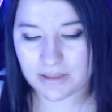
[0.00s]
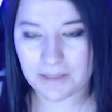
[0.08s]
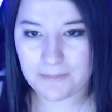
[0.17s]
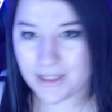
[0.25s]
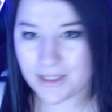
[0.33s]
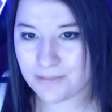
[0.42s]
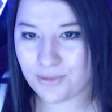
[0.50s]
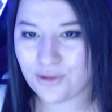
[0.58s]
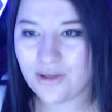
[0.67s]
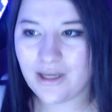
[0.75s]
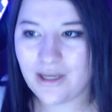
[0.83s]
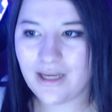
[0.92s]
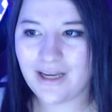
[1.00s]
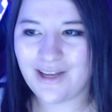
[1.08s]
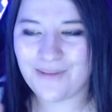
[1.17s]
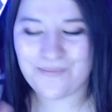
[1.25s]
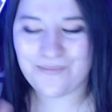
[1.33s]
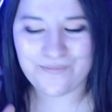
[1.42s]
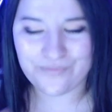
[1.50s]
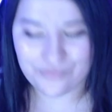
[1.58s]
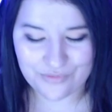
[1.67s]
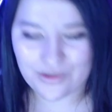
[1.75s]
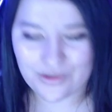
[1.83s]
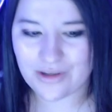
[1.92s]
commendable.
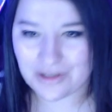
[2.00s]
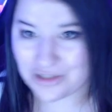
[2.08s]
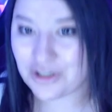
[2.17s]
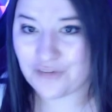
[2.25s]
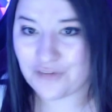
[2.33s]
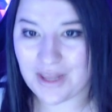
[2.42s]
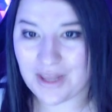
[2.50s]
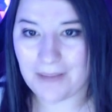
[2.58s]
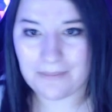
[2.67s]
Good for them.